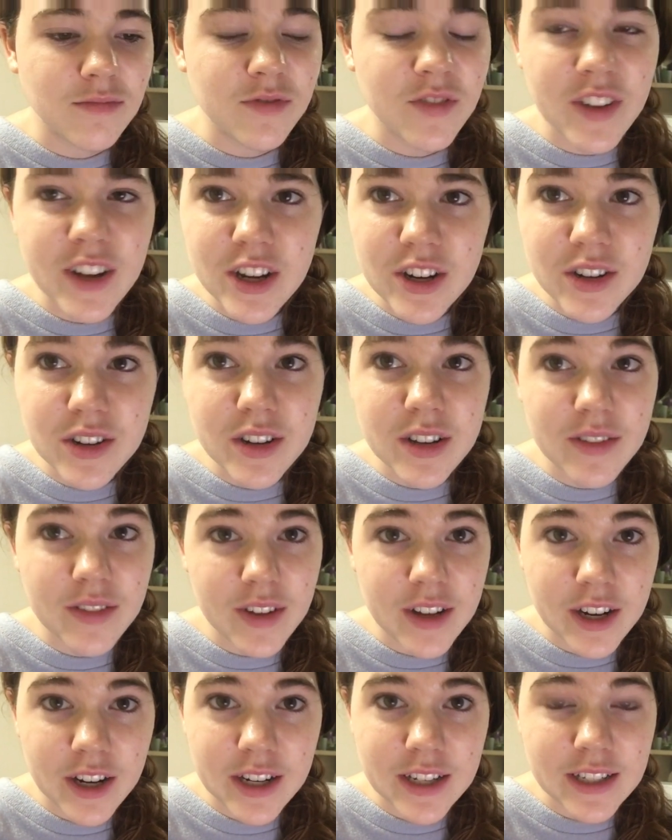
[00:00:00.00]
Very,
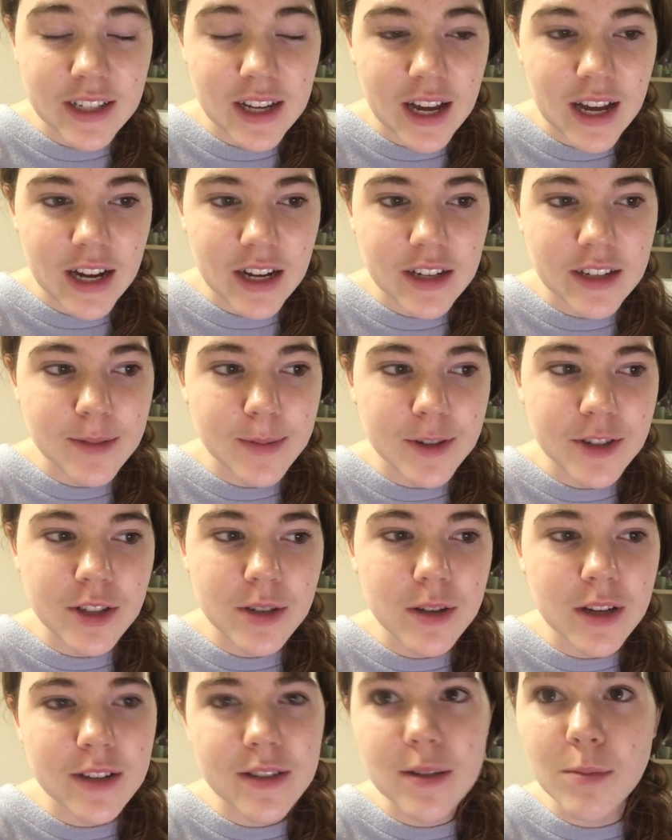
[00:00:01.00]
very tired,
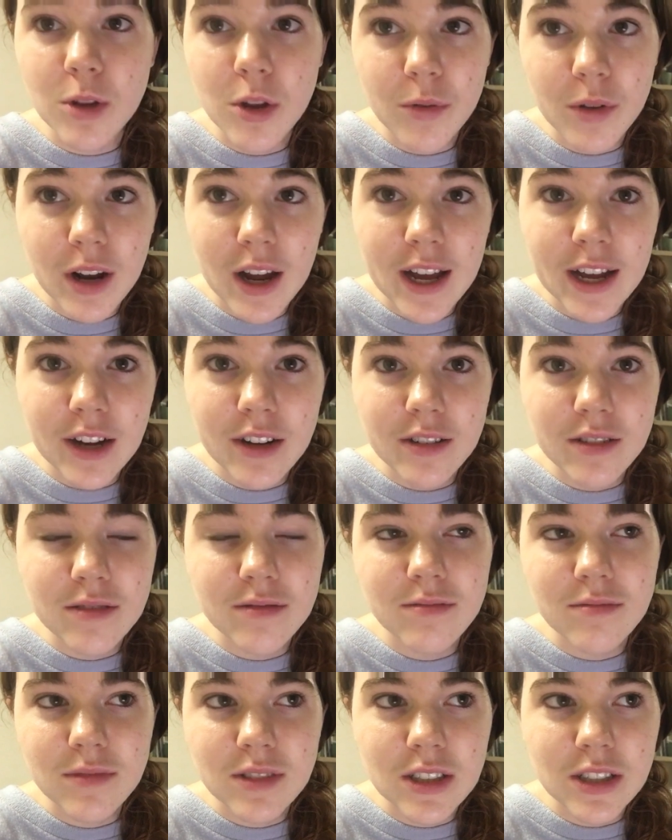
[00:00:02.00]
especially because I'm low in iron
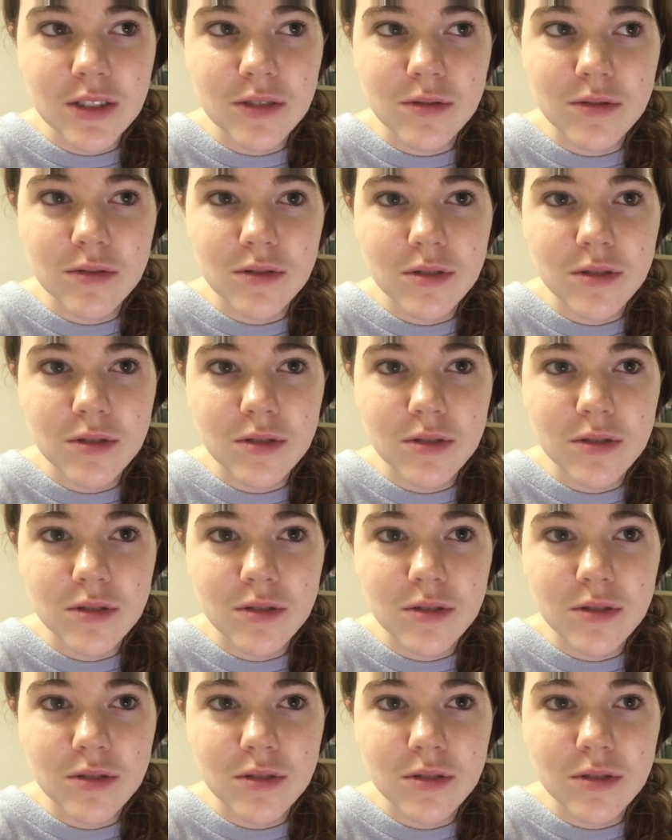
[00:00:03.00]
and